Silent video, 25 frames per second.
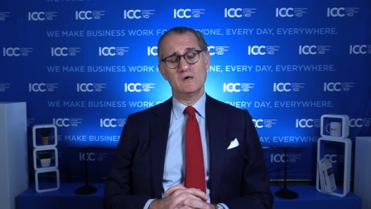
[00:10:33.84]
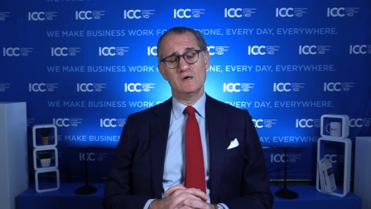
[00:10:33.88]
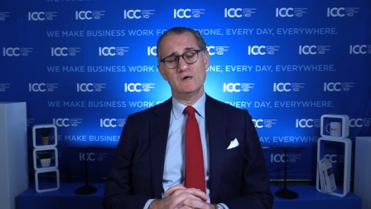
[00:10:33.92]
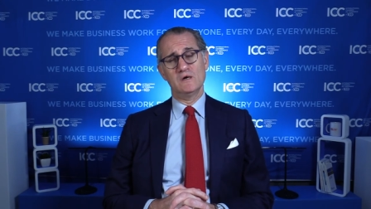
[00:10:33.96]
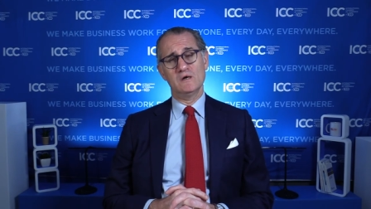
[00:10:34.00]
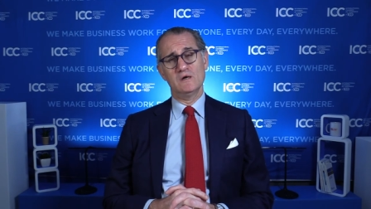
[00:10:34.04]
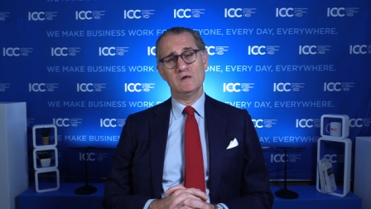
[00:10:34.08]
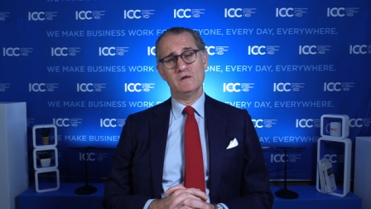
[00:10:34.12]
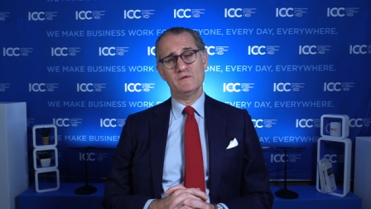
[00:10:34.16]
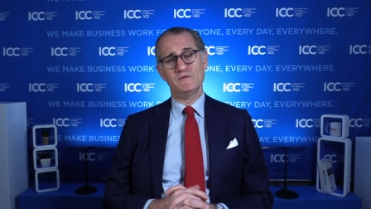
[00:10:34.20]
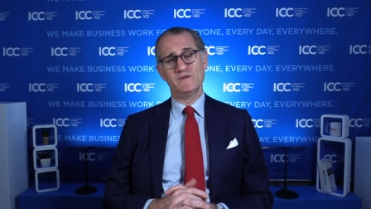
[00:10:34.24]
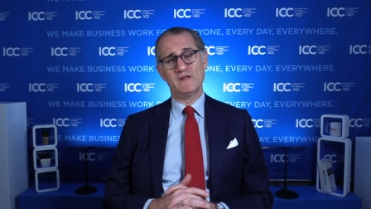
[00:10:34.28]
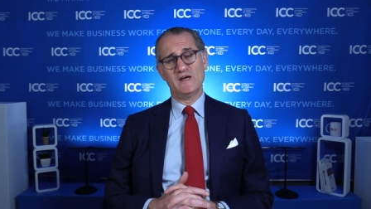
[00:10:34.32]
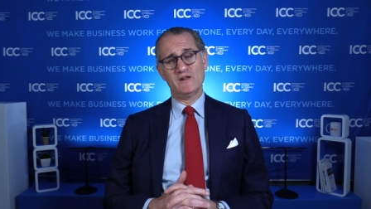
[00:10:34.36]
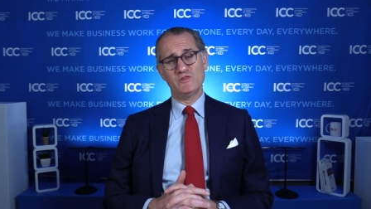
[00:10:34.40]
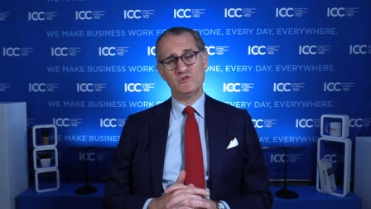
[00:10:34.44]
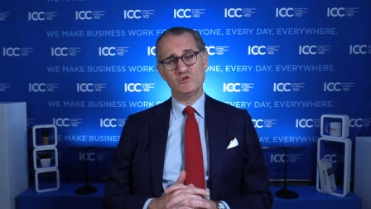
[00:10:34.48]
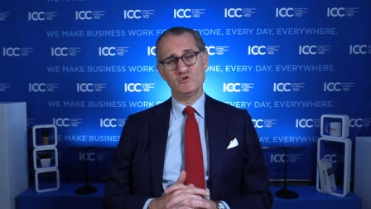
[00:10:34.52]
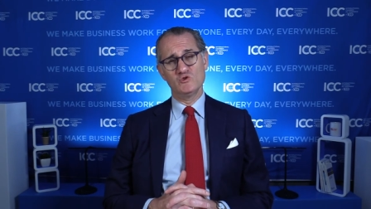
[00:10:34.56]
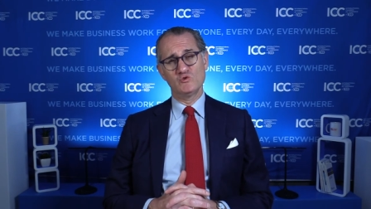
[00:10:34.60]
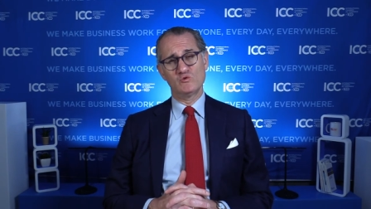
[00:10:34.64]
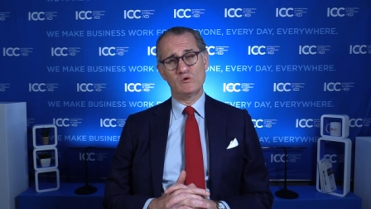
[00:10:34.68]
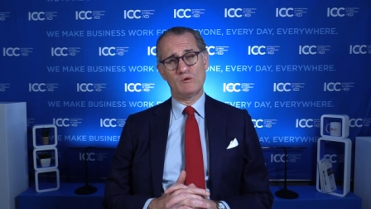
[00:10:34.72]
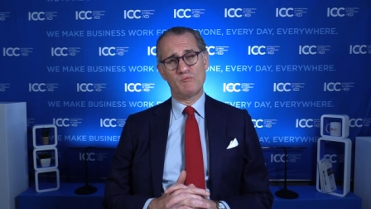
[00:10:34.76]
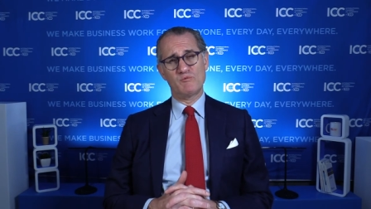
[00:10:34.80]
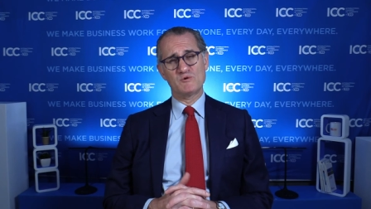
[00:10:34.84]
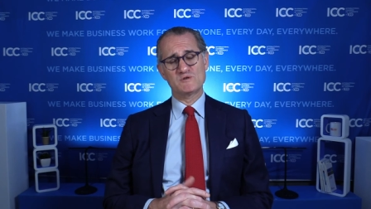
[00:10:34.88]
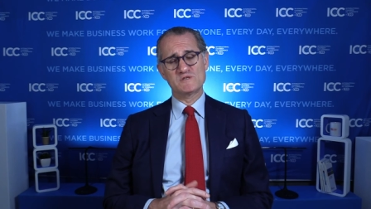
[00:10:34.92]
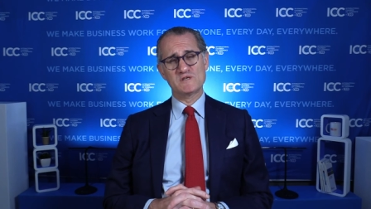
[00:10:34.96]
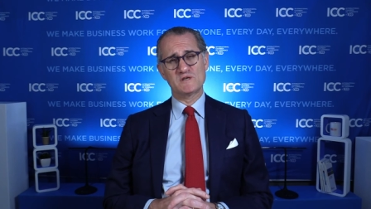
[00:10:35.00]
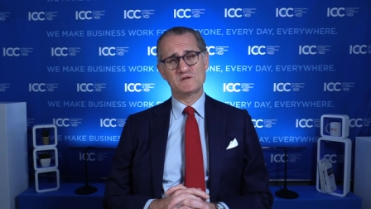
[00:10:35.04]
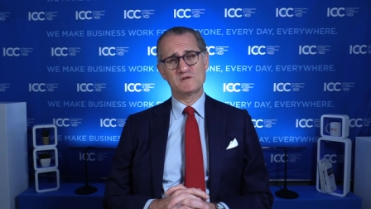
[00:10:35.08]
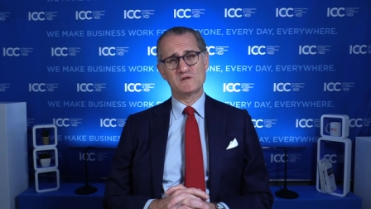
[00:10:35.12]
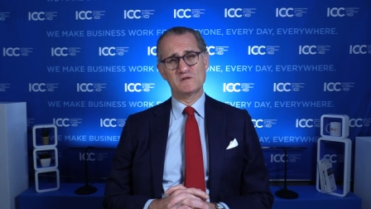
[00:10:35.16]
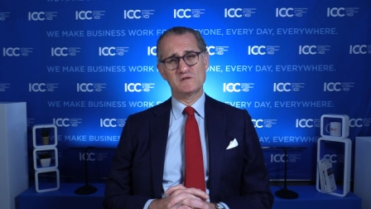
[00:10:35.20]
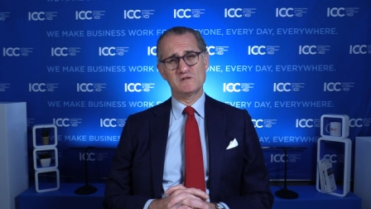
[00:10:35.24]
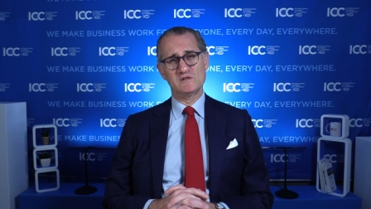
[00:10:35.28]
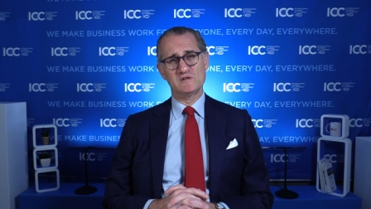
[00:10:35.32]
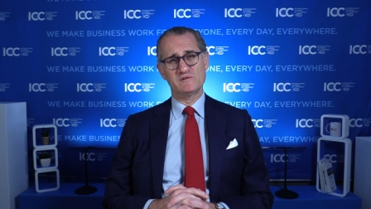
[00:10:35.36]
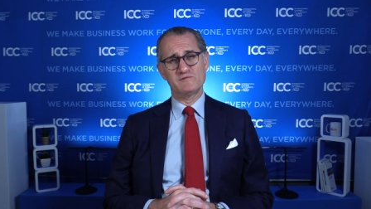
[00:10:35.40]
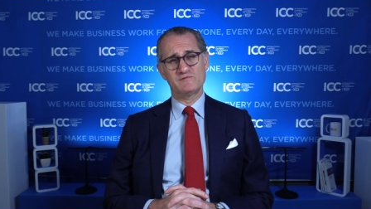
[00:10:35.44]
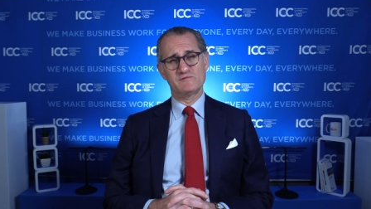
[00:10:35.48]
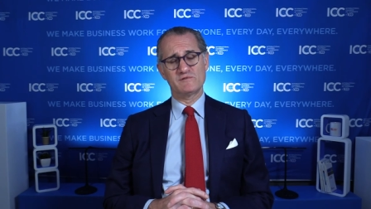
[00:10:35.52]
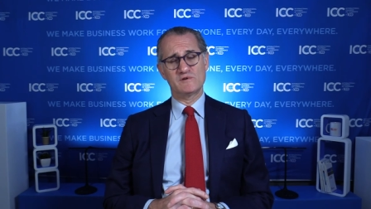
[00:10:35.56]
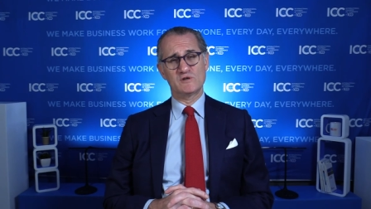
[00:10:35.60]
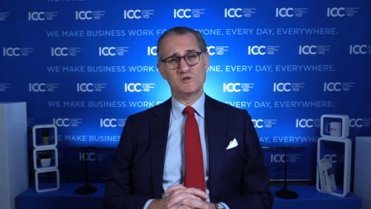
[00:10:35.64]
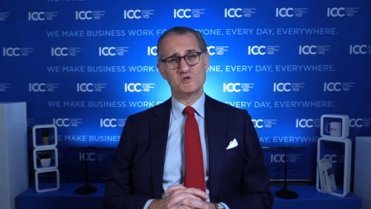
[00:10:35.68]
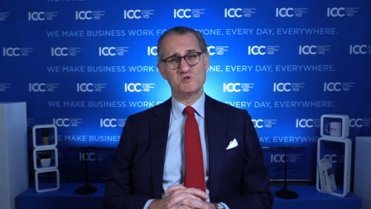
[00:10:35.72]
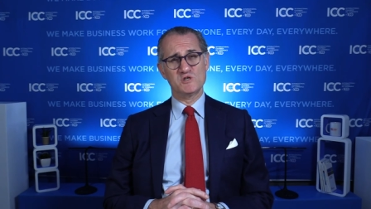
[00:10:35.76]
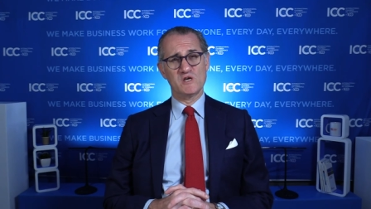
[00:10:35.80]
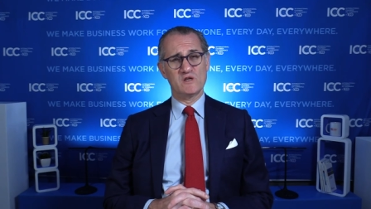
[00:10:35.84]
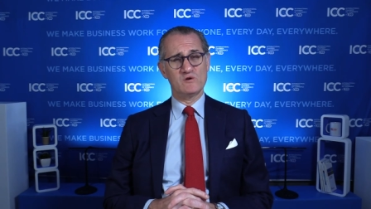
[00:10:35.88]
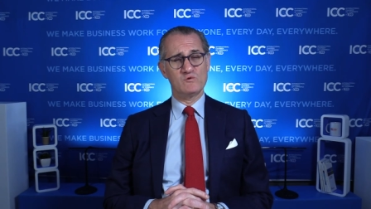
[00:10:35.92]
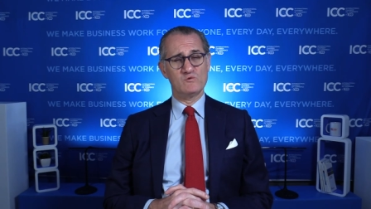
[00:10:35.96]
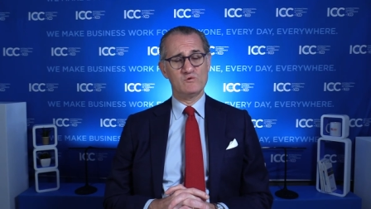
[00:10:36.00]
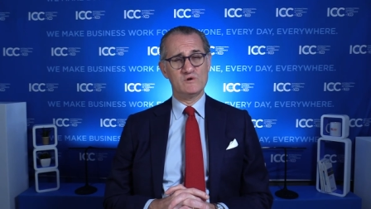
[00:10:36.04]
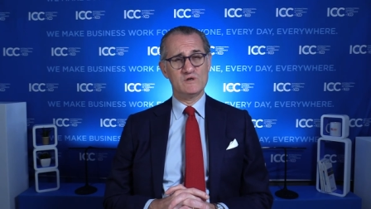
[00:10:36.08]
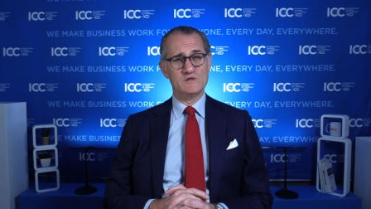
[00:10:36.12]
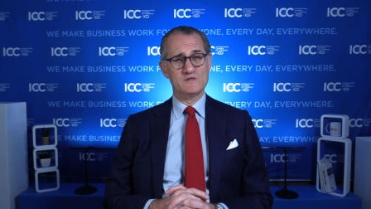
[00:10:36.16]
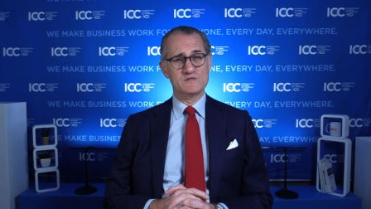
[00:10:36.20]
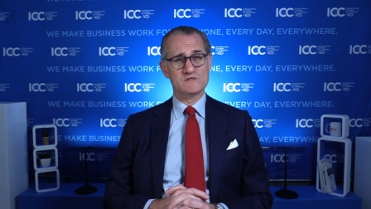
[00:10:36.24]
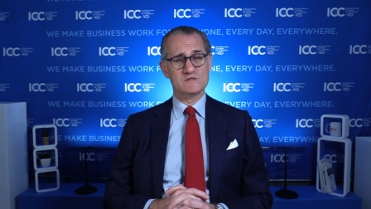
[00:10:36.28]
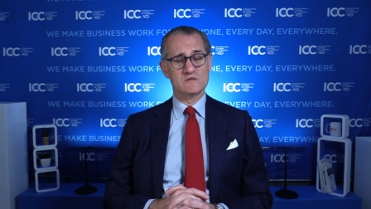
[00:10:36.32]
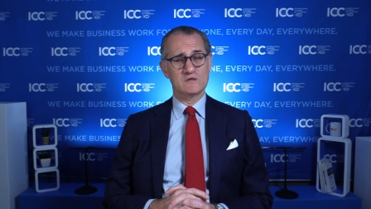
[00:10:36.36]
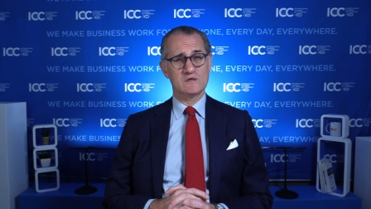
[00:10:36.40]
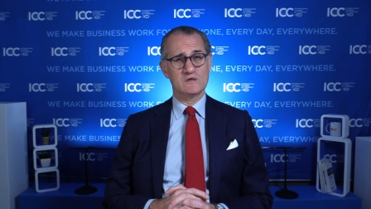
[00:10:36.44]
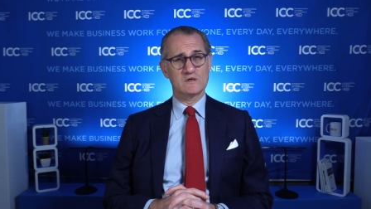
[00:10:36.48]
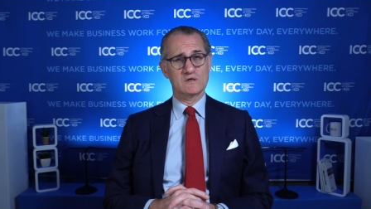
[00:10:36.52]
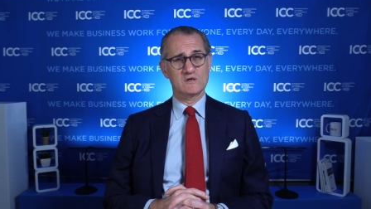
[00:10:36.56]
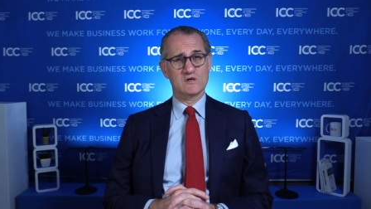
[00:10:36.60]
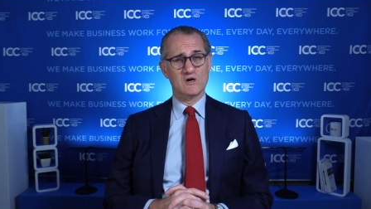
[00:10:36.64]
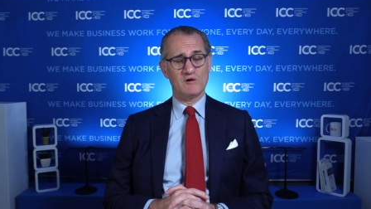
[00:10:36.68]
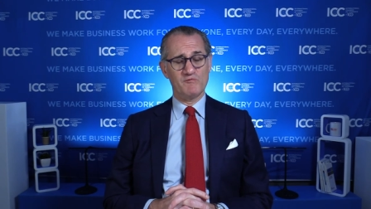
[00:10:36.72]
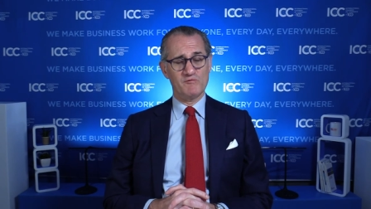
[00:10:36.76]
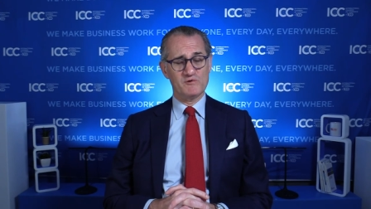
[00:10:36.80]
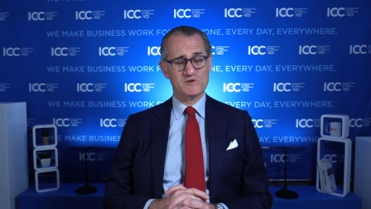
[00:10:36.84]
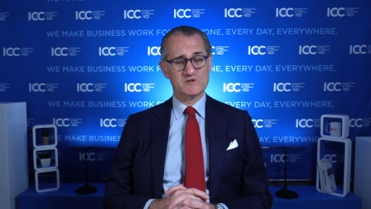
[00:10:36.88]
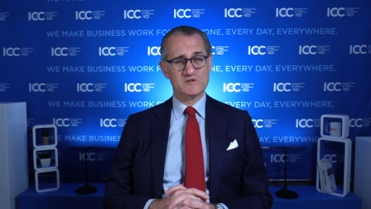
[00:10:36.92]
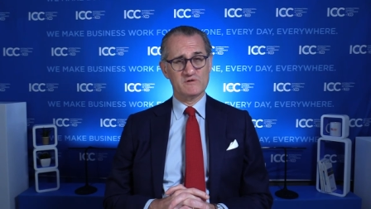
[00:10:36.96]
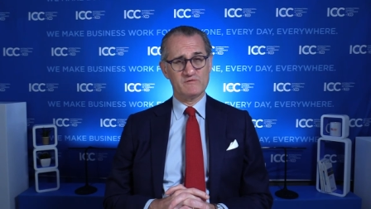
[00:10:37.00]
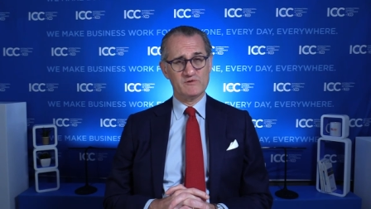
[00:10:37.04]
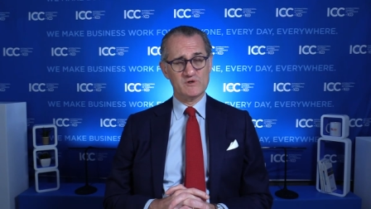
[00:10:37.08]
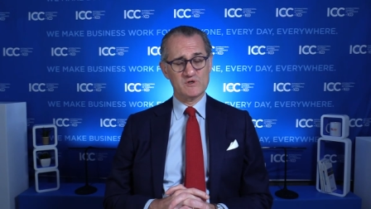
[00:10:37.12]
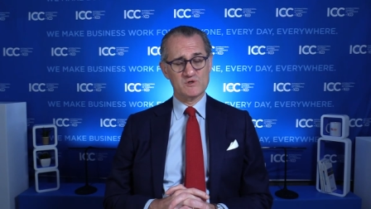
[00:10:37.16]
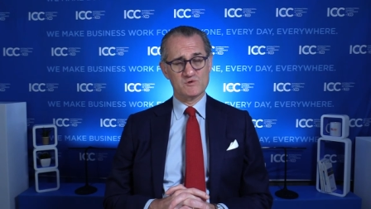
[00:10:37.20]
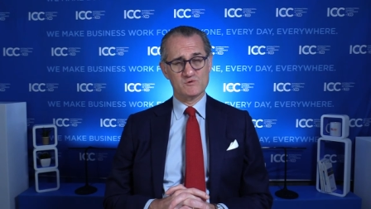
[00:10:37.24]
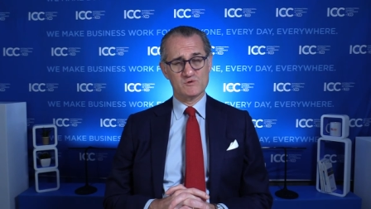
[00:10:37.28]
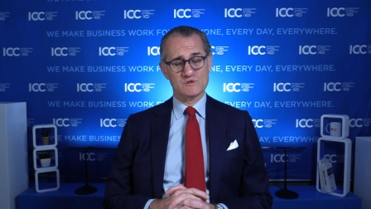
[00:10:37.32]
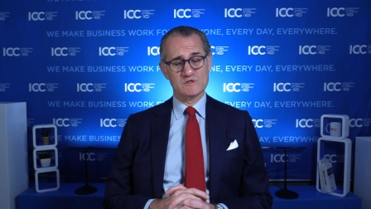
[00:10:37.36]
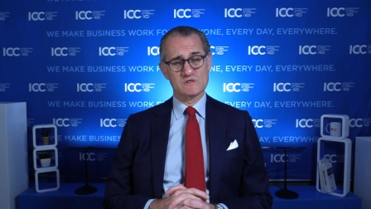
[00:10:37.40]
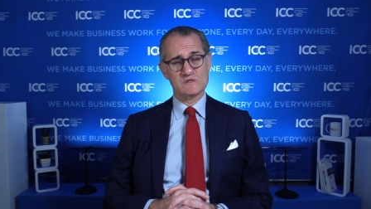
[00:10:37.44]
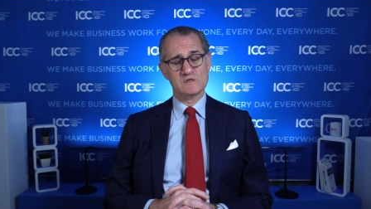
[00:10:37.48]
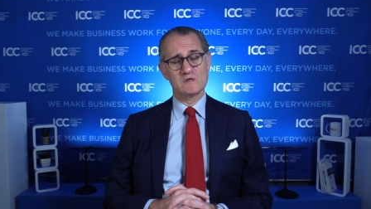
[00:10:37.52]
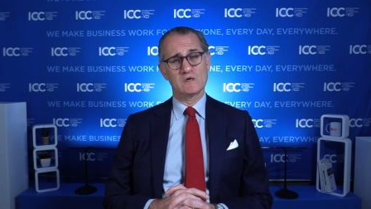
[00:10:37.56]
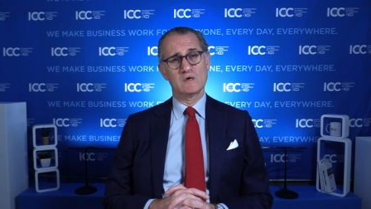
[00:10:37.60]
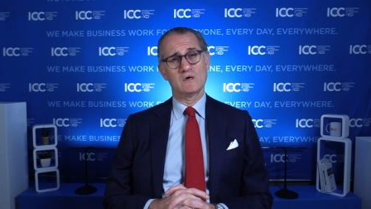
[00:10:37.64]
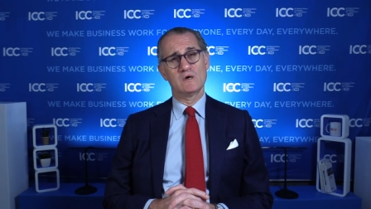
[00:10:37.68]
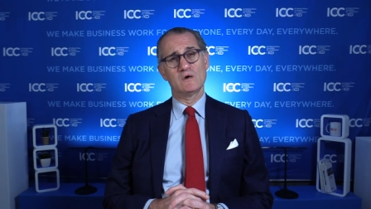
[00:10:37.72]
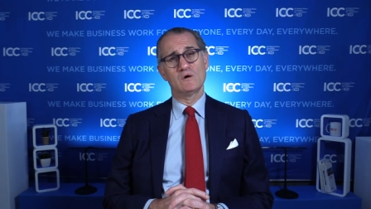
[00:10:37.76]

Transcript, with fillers: uh, that new representative generates a conflict of interest